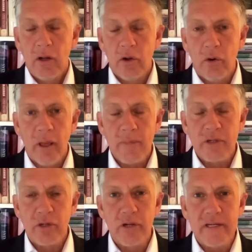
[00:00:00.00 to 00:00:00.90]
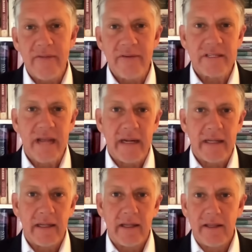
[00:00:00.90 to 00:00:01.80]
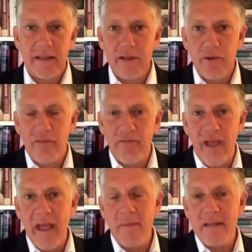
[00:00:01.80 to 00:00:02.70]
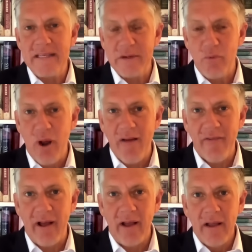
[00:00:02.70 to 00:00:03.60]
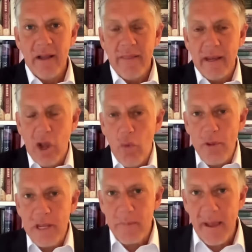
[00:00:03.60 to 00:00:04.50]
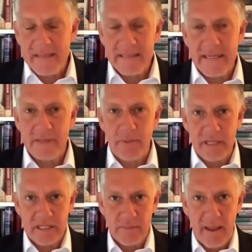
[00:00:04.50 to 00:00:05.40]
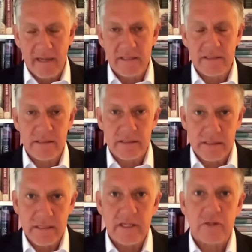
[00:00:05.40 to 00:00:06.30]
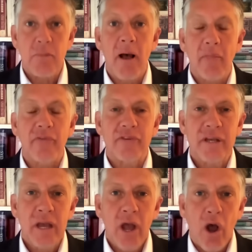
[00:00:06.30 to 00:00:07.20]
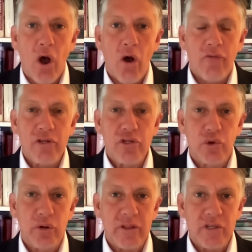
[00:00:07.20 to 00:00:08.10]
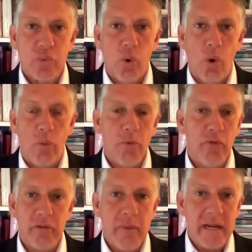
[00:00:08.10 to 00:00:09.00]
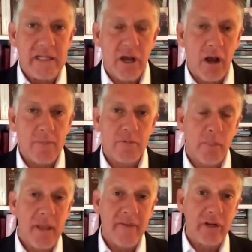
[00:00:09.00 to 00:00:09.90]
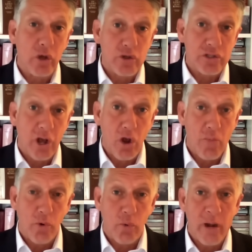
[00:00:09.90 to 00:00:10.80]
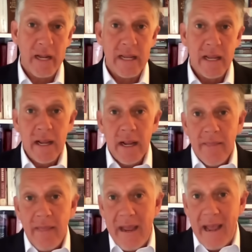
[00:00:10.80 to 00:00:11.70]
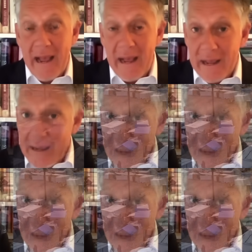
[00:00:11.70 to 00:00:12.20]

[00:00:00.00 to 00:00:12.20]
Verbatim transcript: Lauren, absolutely devastating. You have families in Rafah. Their coping capacity has been smashed. This is six months of enduring this war, moving many times, probably having lost a home already. They are...